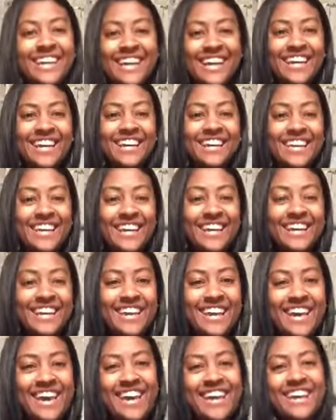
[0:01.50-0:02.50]
Hey, hey,
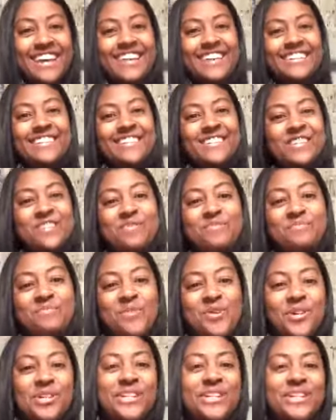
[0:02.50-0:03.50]
hey, good
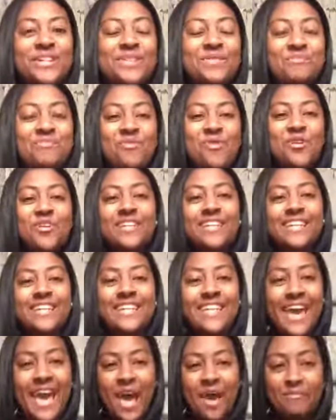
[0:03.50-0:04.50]
morning, good morning,
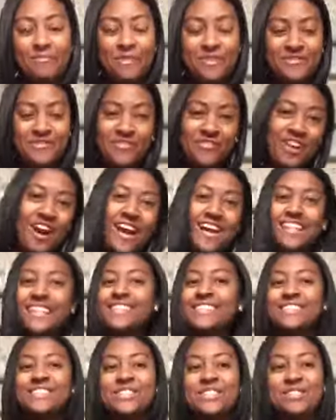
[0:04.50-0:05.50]
and happy
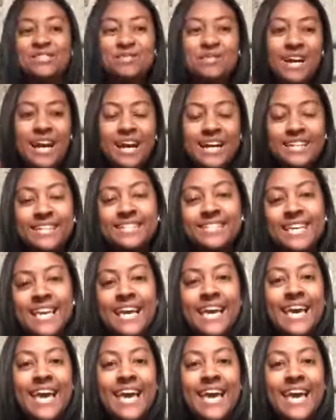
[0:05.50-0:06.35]
Friday to you guys.